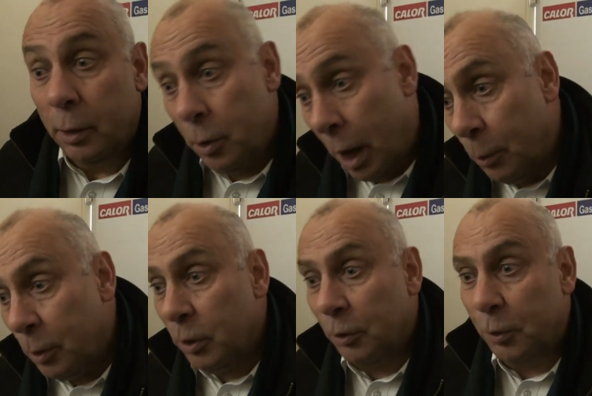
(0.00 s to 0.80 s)
not
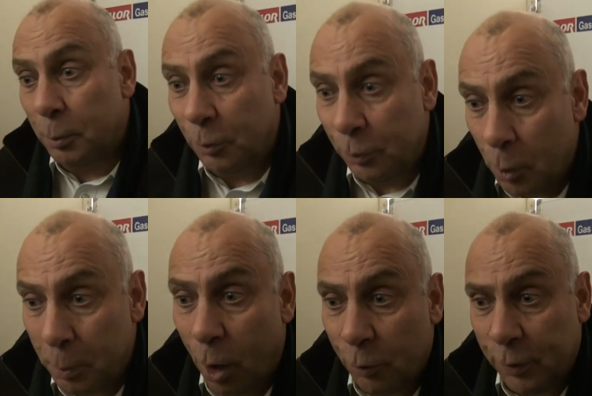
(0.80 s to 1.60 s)
only on the football
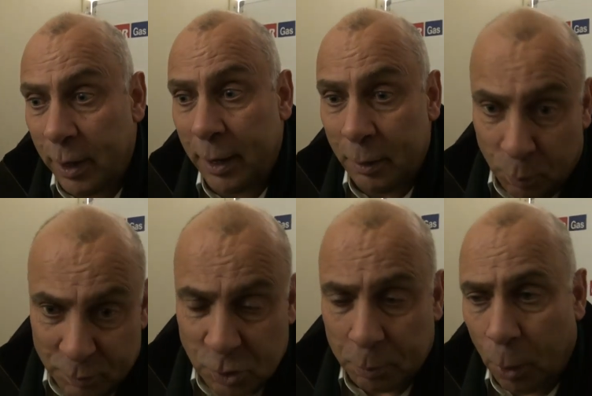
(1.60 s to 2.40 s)
field but off it, and
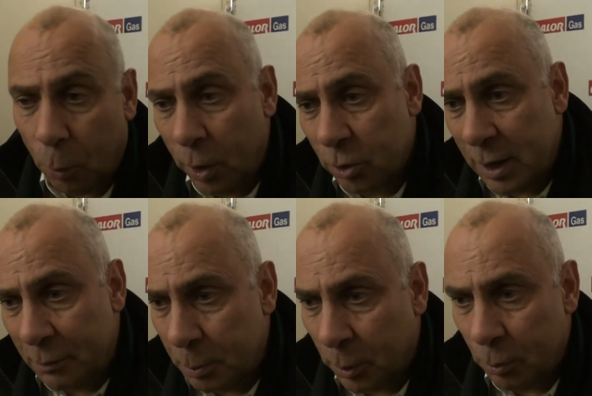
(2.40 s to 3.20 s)
with supporters and
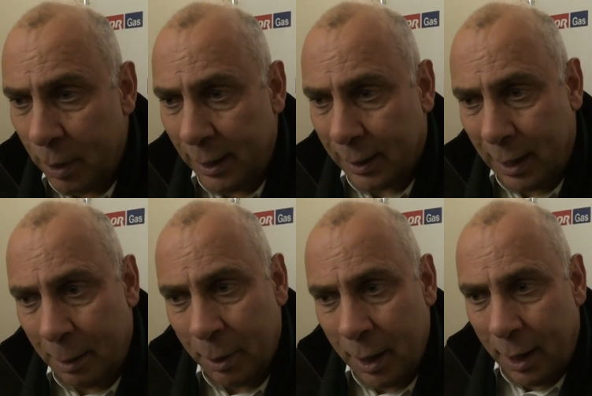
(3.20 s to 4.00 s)
everybody around the
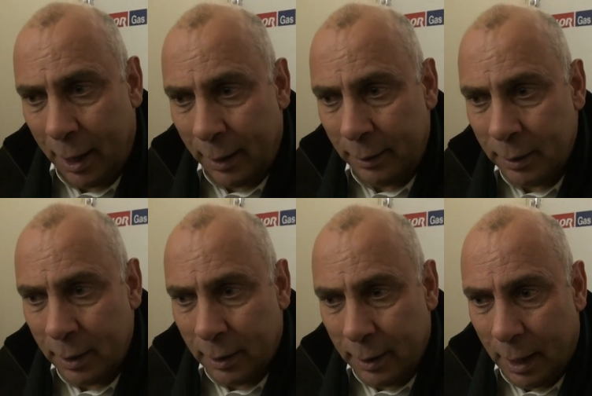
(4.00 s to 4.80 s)
club. And
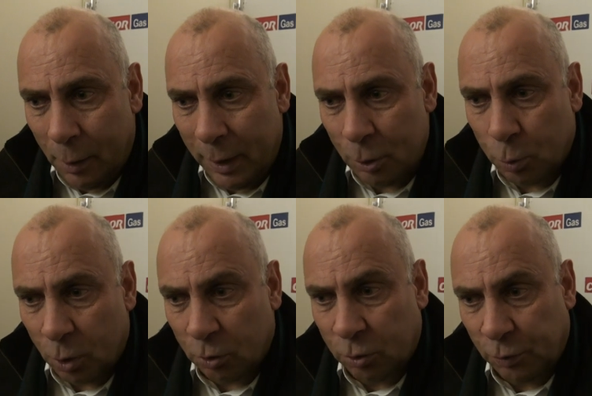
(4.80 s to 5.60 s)
you know, that's
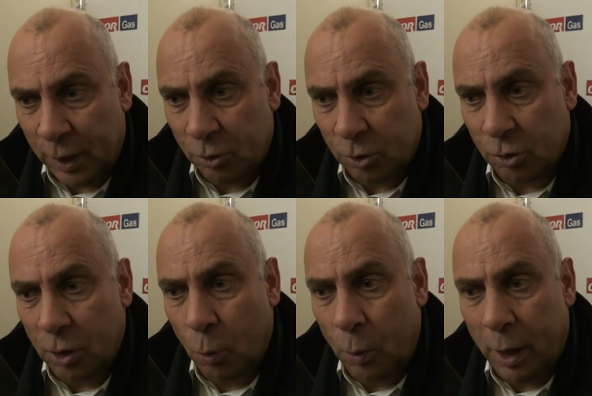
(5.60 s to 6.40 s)
what's fetched us a
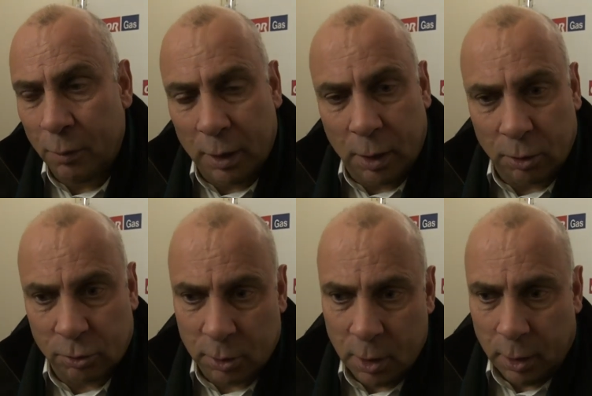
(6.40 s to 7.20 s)
long way over the
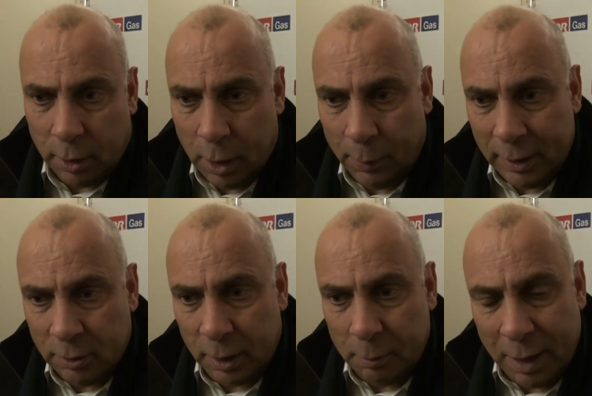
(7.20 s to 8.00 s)
last you know
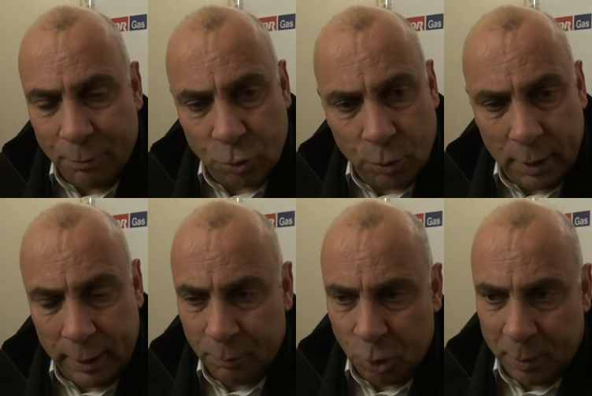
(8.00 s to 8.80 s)
18 months,
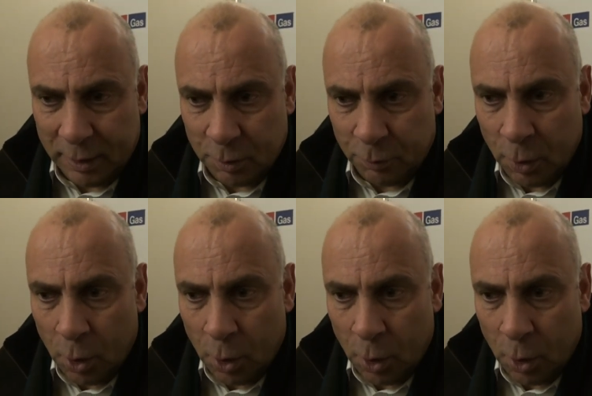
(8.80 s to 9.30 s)
really, in respect of